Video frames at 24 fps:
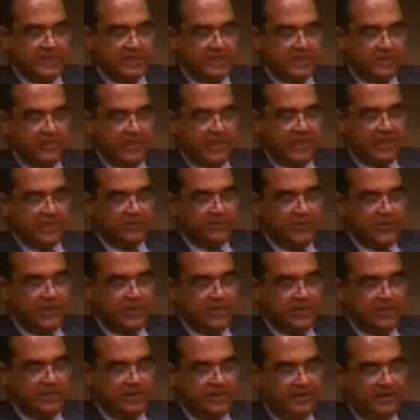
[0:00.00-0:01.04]
with risk
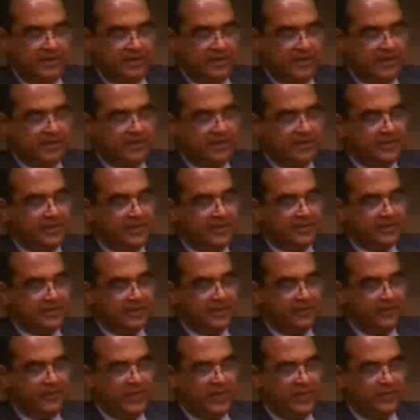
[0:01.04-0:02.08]
management
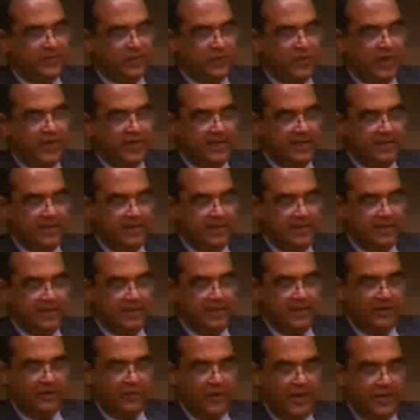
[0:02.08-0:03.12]
rather than simply
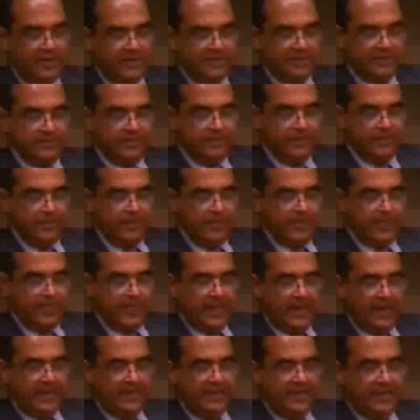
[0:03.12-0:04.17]
providing legal advice.
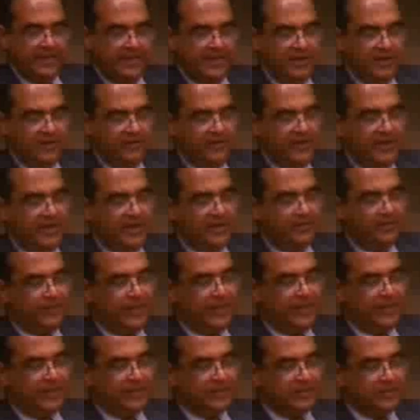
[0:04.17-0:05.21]
A degree
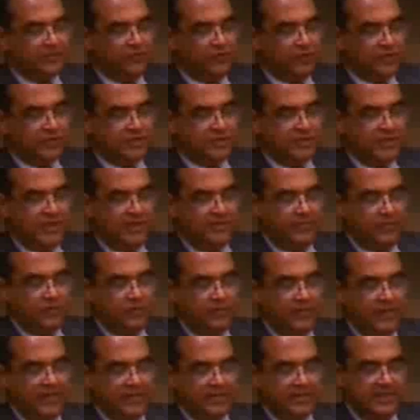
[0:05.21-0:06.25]
of independence would
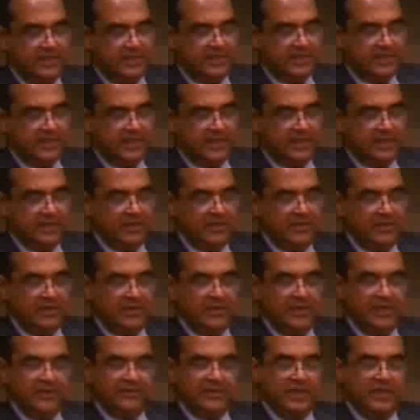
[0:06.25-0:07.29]
seem to be
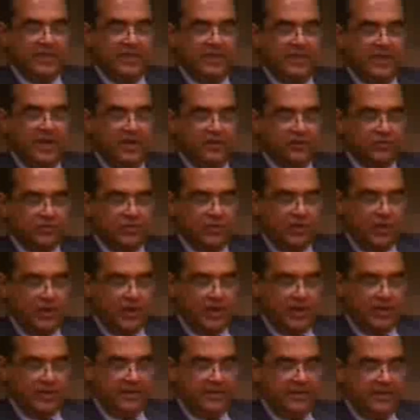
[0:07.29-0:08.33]
essential if the
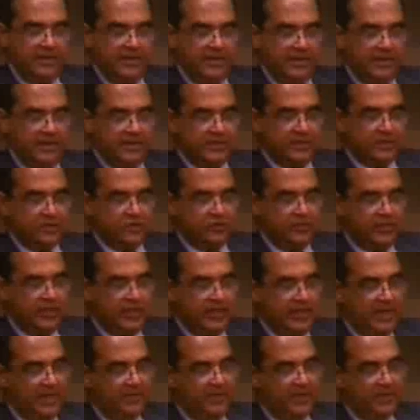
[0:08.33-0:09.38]
in-house lawyer
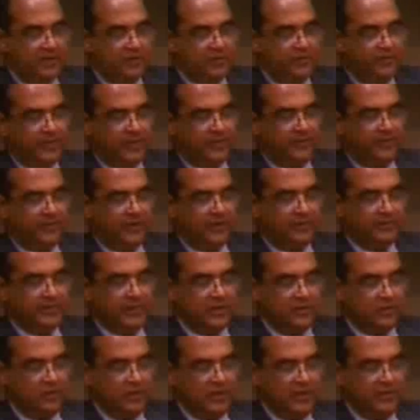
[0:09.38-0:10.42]
is to be able to
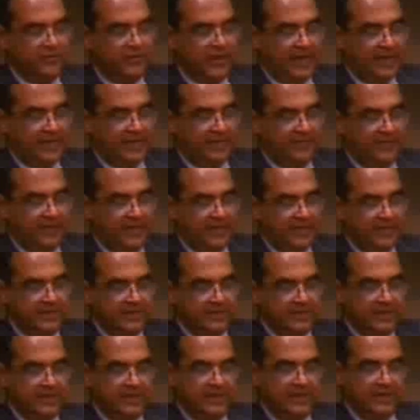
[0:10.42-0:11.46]
perform the role
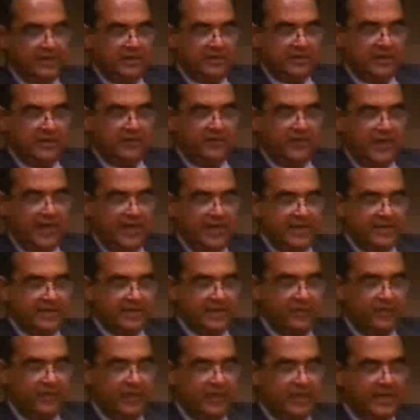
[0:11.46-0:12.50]
effectively. The
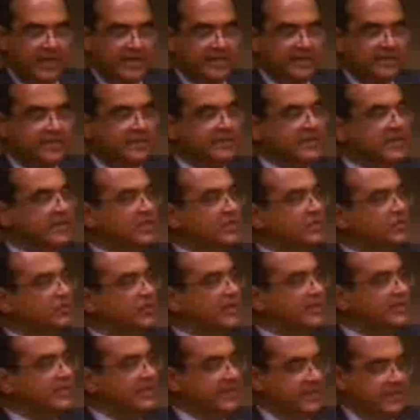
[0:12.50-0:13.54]
financial world has
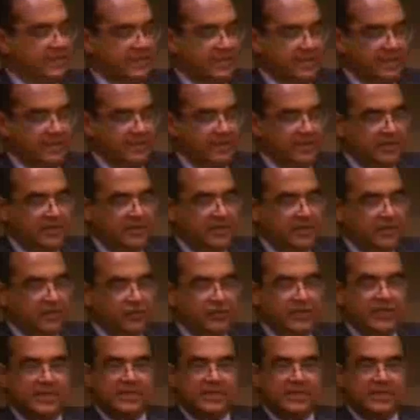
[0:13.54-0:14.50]
yet to adjust